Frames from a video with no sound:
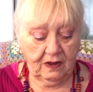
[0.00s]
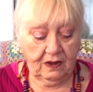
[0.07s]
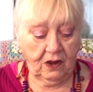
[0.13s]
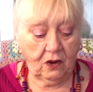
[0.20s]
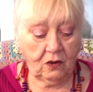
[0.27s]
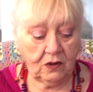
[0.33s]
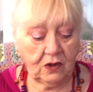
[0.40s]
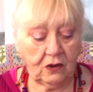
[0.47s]

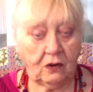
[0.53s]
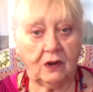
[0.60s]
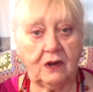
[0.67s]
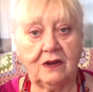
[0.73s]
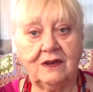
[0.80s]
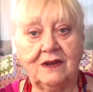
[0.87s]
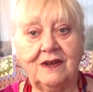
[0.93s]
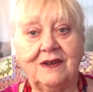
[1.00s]
Oh look,
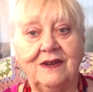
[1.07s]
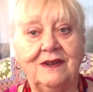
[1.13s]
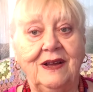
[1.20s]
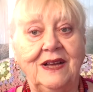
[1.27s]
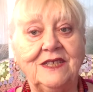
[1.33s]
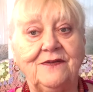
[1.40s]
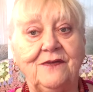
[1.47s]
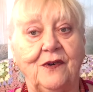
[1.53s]

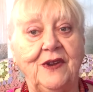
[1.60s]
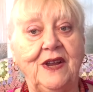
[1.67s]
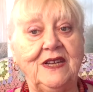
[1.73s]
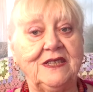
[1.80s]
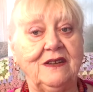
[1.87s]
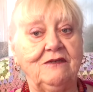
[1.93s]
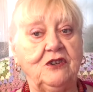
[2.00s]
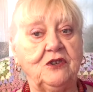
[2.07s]
that's funny
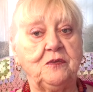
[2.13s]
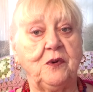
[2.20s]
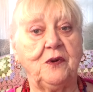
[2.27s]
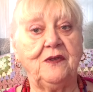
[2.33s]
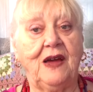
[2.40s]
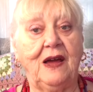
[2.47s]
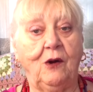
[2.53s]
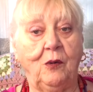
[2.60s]
because I've just put
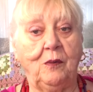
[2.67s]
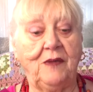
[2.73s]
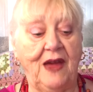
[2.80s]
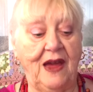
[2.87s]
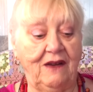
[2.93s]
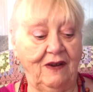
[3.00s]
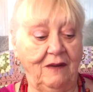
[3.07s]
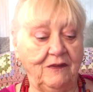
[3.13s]
that up
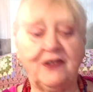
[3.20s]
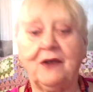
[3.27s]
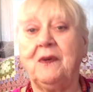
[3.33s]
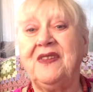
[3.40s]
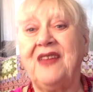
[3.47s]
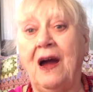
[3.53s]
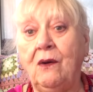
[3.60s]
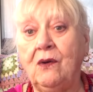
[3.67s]
there, haven't I,
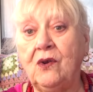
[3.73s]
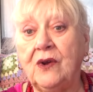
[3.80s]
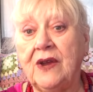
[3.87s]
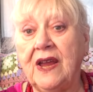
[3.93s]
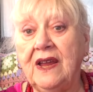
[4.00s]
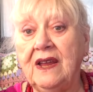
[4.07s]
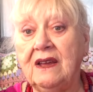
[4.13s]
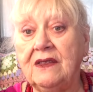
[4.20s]
without
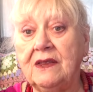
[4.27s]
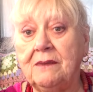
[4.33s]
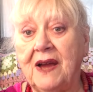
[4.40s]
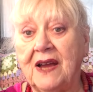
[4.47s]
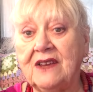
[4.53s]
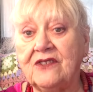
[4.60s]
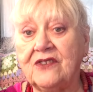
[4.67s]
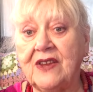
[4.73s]
looking at the
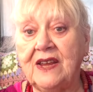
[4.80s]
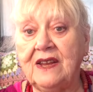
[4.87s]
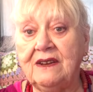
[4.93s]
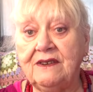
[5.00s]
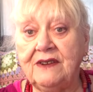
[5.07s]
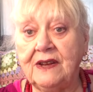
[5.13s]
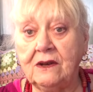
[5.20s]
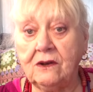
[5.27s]
magazine.
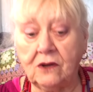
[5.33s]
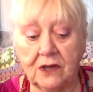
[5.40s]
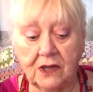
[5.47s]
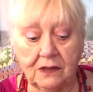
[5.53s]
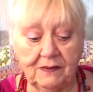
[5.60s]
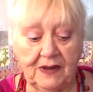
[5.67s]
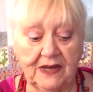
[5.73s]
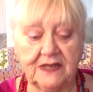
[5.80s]
Didn't look at
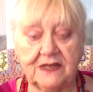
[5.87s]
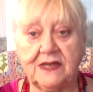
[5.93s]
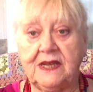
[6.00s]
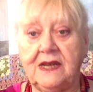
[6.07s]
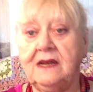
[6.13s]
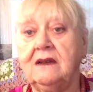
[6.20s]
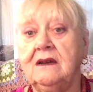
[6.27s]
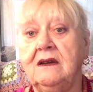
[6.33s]
the
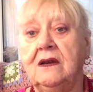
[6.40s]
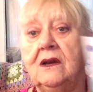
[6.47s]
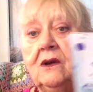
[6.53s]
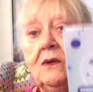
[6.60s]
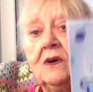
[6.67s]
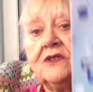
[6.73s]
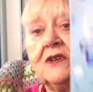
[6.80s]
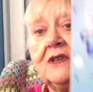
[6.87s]
magazine.
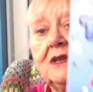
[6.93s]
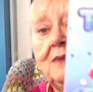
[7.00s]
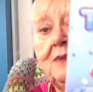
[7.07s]
What's on the